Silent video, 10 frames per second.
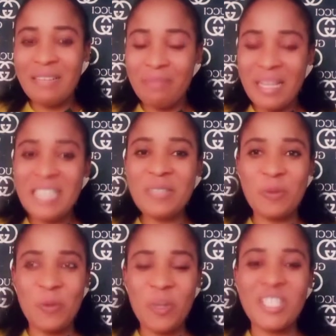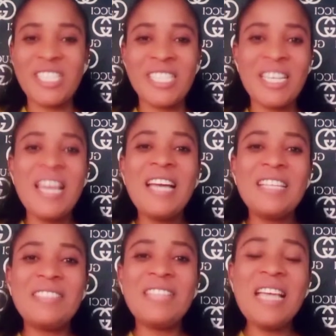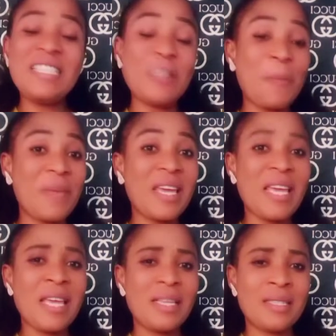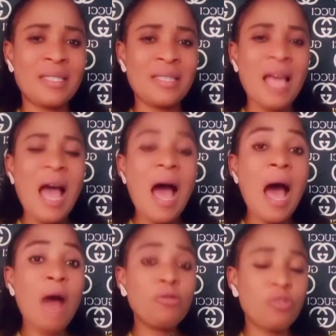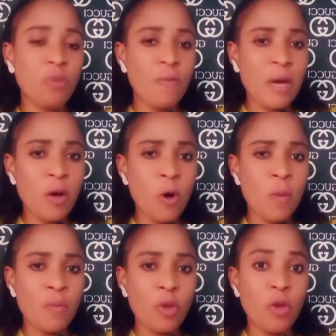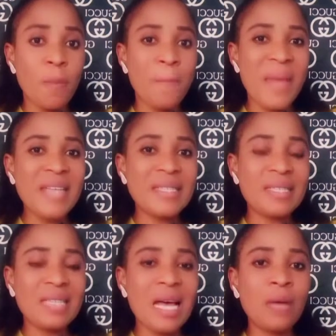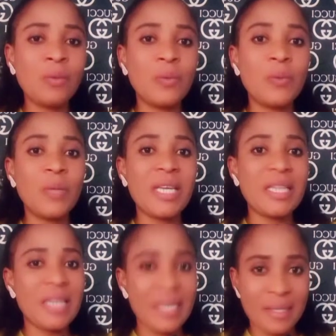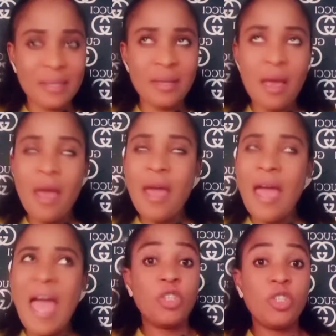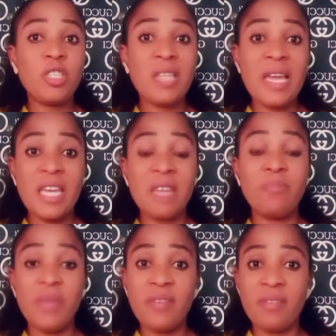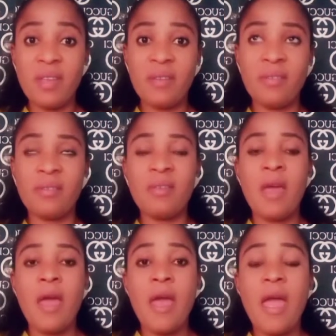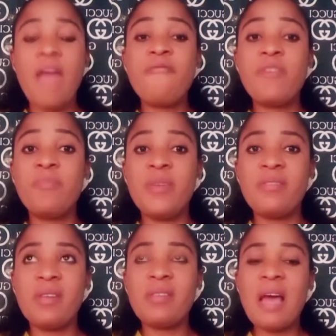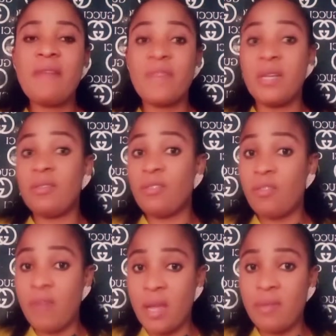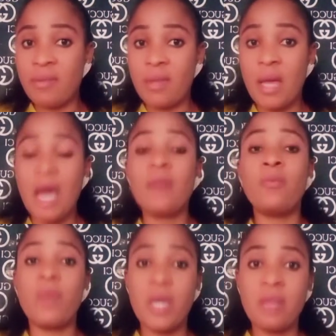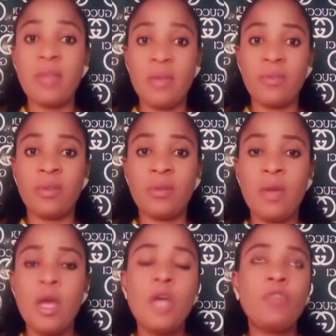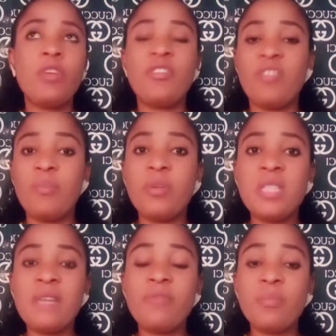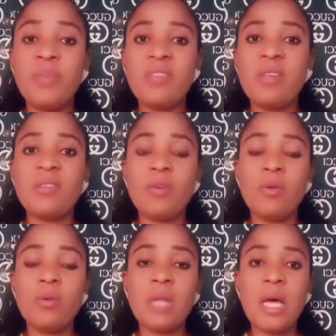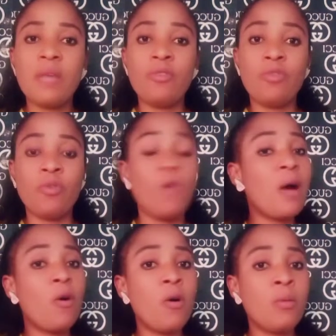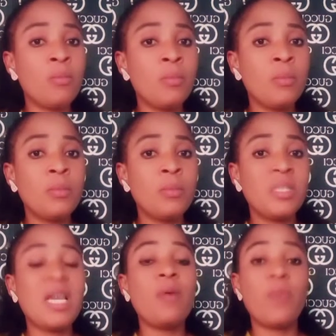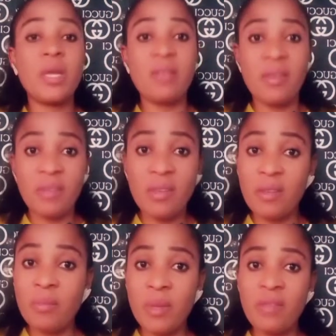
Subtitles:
Please watch. Today's topic is how to overcome your personal weakness. Just like in business, every business have its strengths and weakness. So it is important for business owners to overcome their weaknesses in